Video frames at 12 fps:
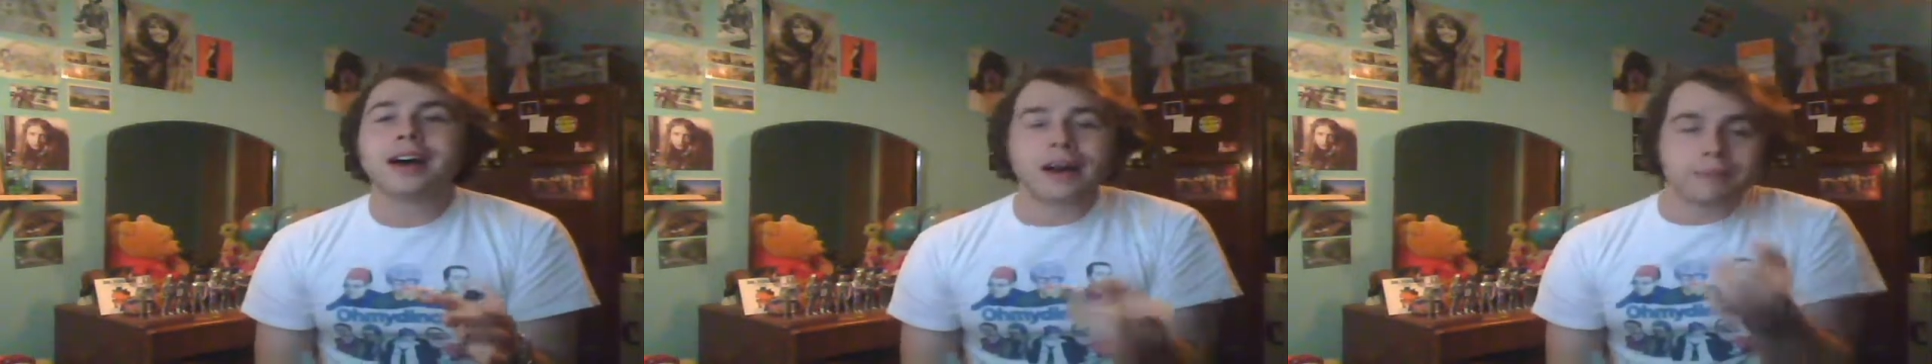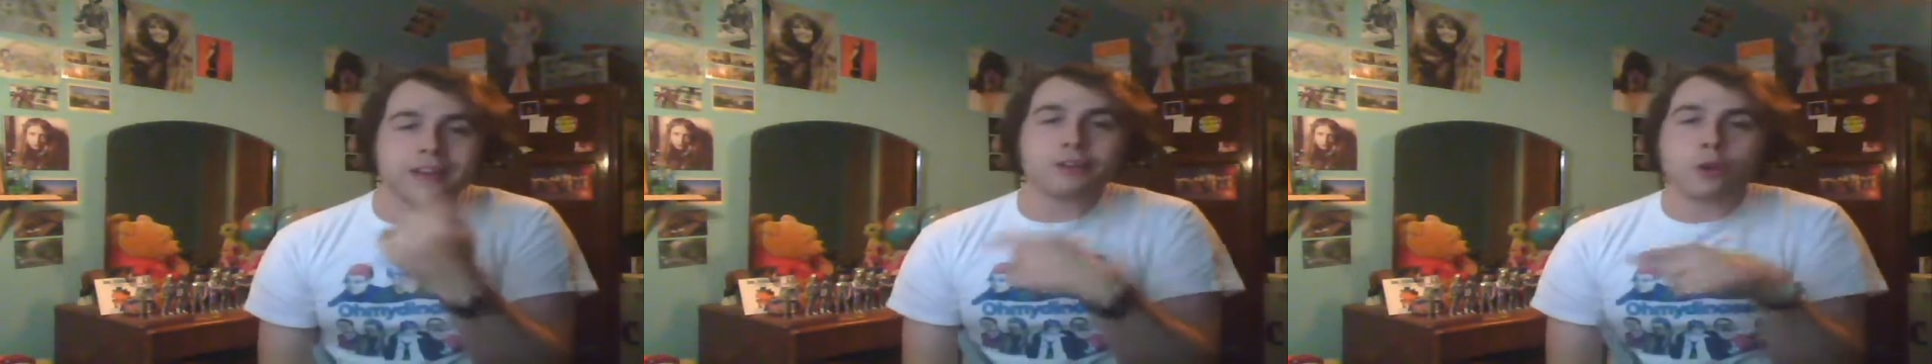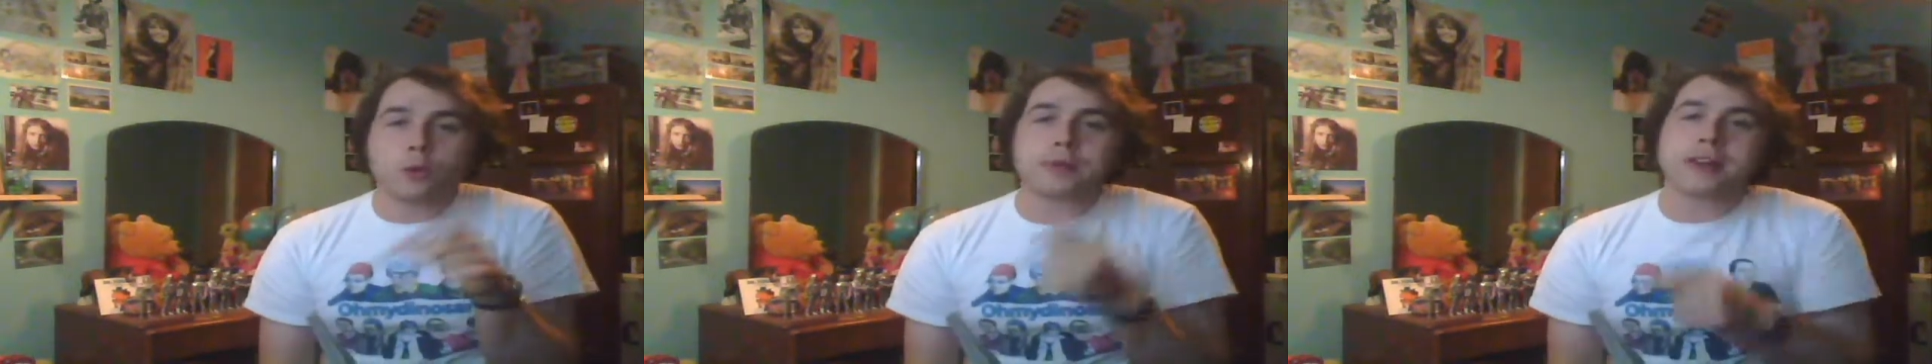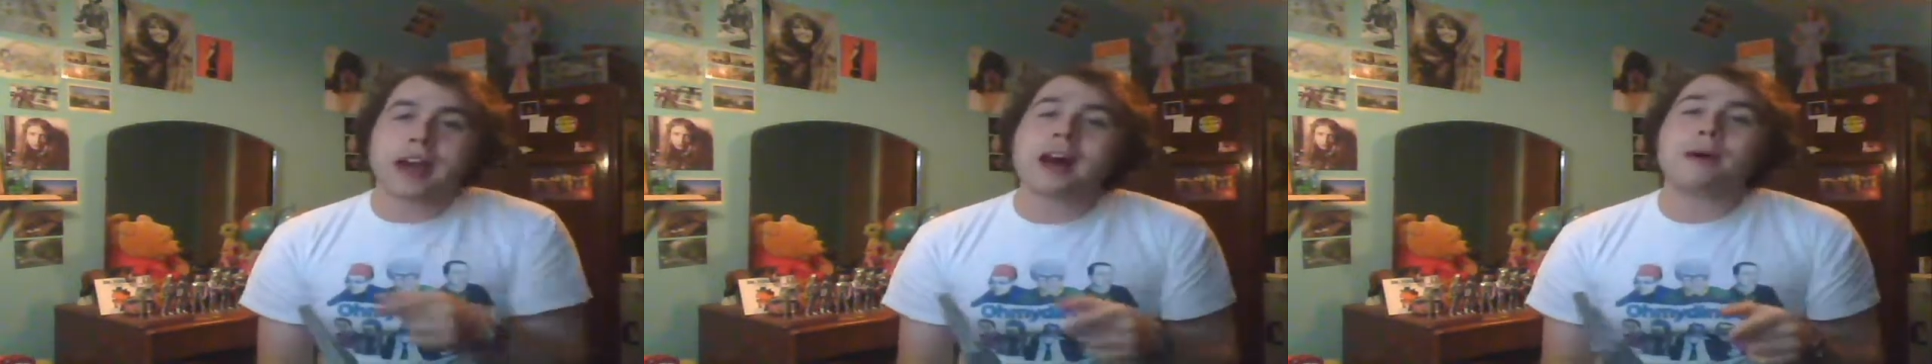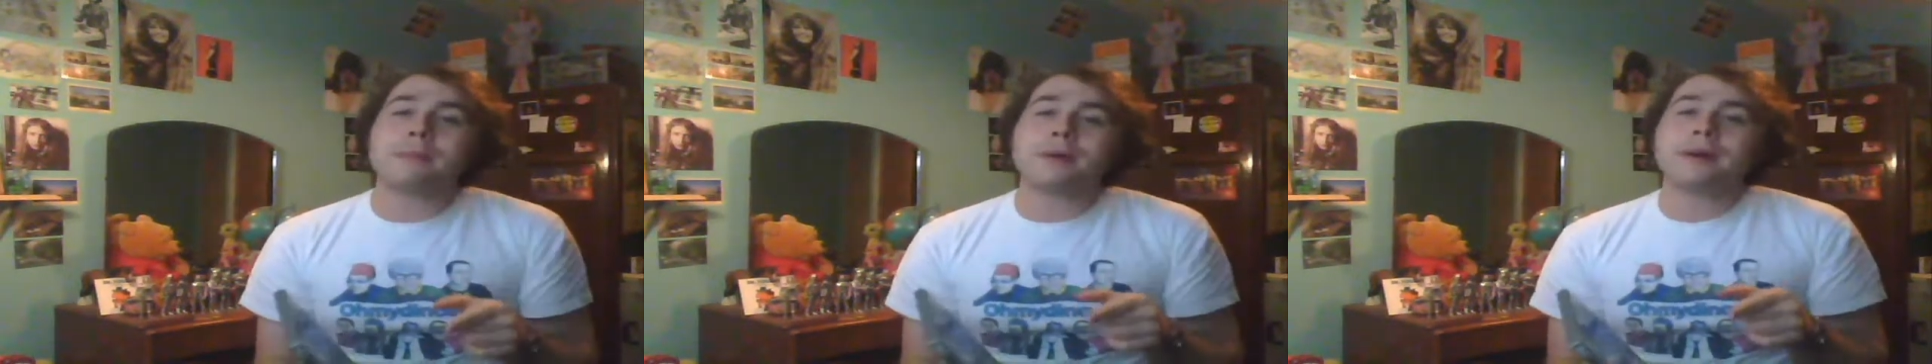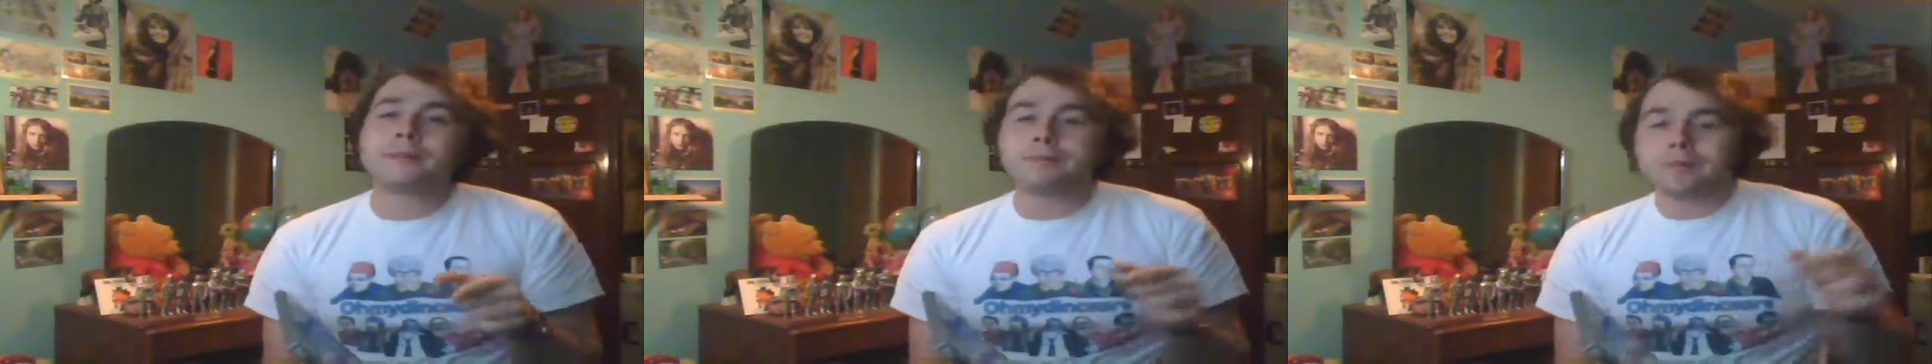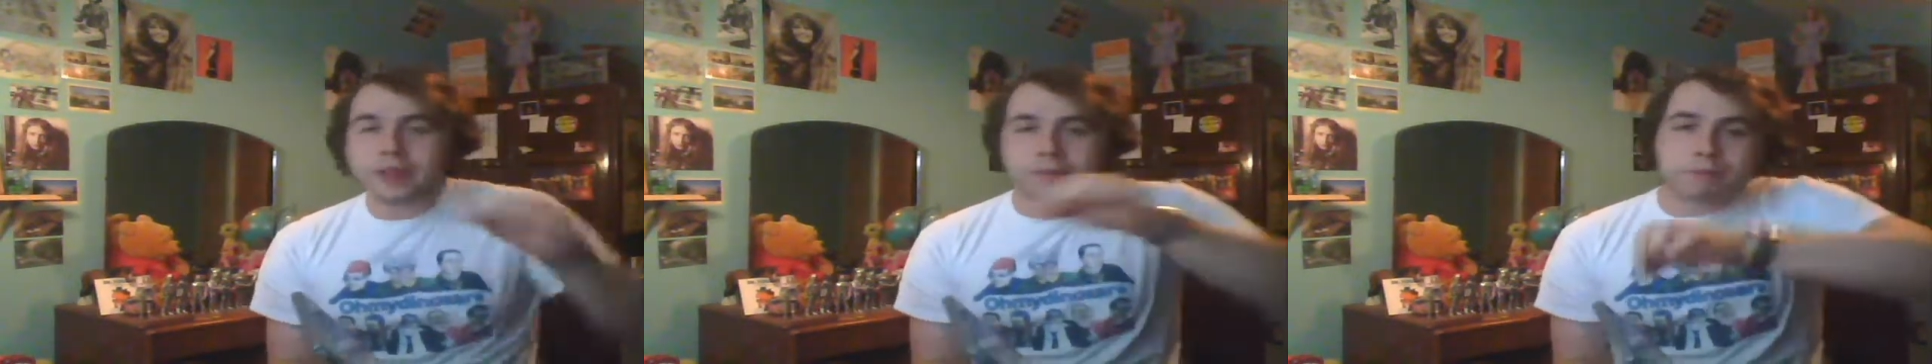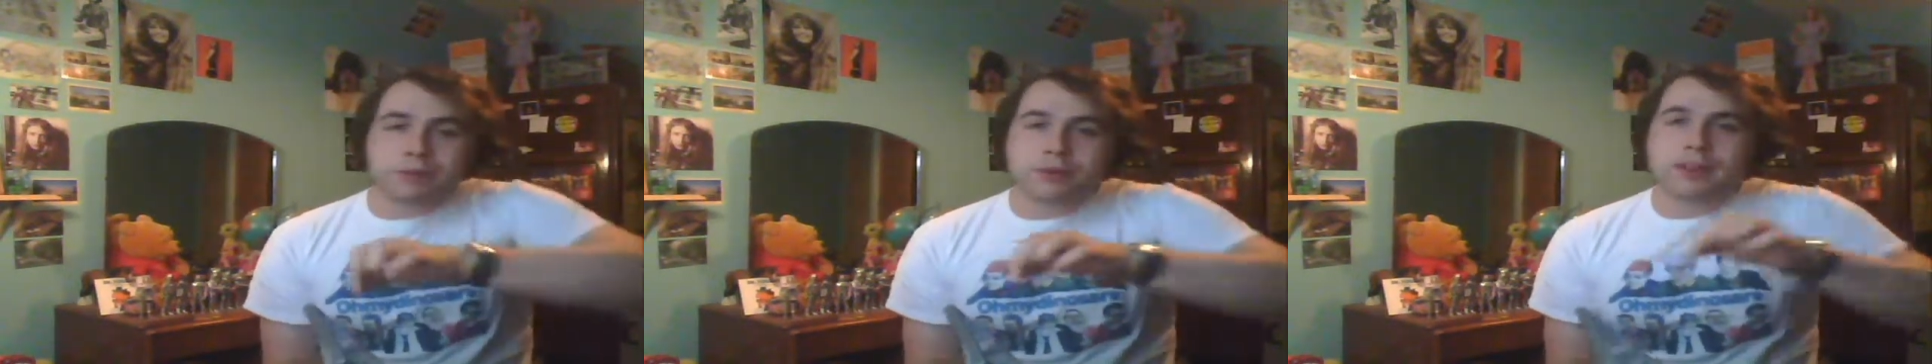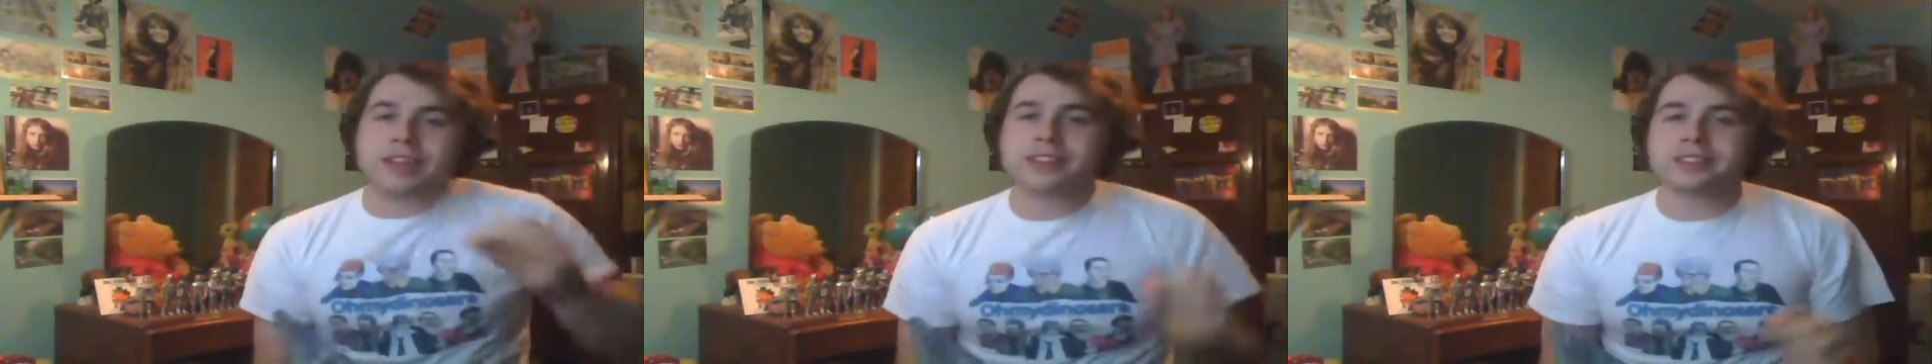I better open it up and put it in